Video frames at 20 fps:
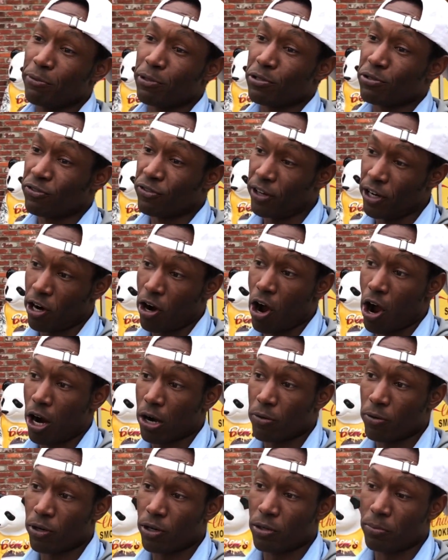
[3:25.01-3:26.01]
which was very
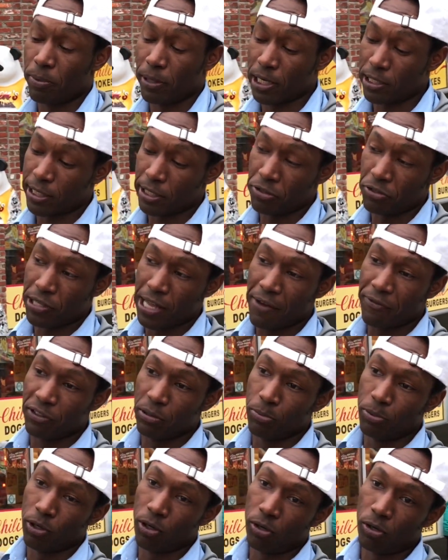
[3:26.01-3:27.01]
awkward because they used to have
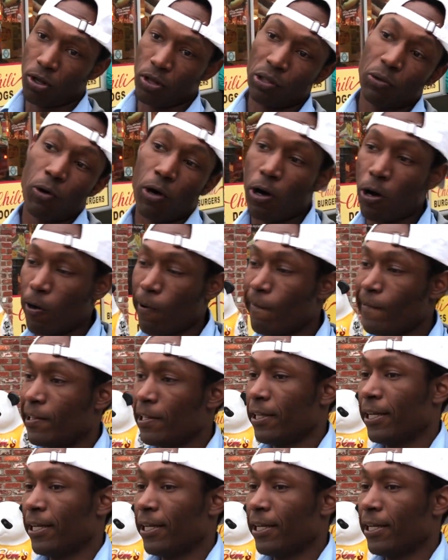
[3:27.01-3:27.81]
his mural on the wall.